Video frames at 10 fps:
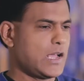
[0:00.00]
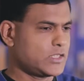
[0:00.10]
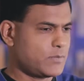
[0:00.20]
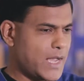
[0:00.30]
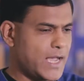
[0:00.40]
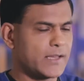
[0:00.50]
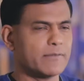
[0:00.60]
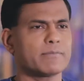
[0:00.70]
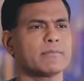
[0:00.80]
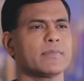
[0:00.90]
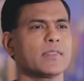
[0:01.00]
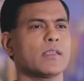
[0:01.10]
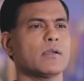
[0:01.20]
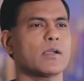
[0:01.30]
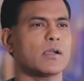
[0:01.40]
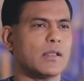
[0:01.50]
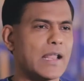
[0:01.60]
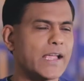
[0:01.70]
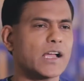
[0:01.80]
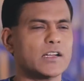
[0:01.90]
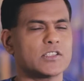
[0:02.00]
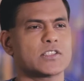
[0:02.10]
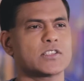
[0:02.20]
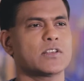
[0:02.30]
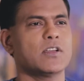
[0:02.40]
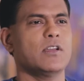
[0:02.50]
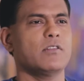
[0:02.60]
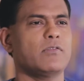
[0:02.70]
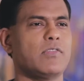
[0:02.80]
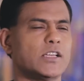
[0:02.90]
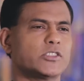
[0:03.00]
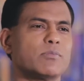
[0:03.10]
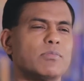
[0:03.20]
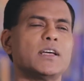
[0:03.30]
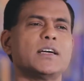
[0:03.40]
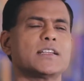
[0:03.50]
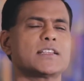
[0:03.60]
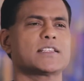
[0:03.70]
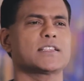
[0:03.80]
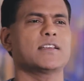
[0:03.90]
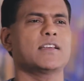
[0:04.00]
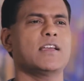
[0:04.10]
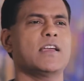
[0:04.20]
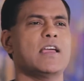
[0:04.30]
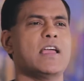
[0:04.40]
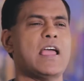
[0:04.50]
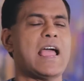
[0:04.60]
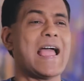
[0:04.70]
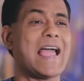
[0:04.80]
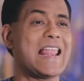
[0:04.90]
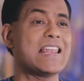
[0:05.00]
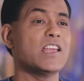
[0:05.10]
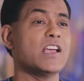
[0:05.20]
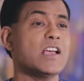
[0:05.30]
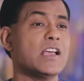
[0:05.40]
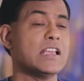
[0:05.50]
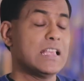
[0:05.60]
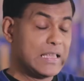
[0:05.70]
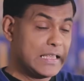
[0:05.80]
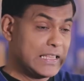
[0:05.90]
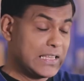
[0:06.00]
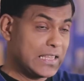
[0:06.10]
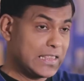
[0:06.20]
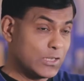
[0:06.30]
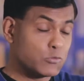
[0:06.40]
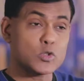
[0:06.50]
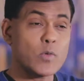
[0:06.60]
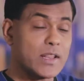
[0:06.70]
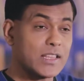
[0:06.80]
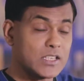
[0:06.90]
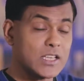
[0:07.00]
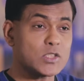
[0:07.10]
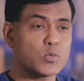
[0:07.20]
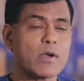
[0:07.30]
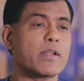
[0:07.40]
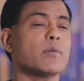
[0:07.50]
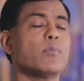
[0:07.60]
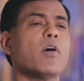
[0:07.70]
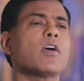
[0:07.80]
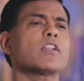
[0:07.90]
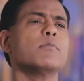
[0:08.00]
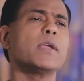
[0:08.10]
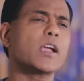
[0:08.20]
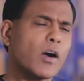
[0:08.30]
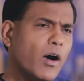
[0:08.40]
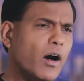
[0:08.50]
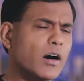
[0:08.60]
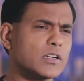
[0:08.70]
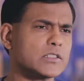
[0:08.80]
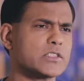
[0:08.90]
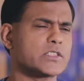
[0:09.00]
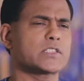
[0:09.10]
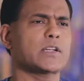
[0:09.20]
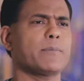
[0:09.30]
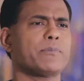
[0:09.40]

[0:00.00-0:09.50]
as a man, like us, flesh and blood. And this was, this is very important because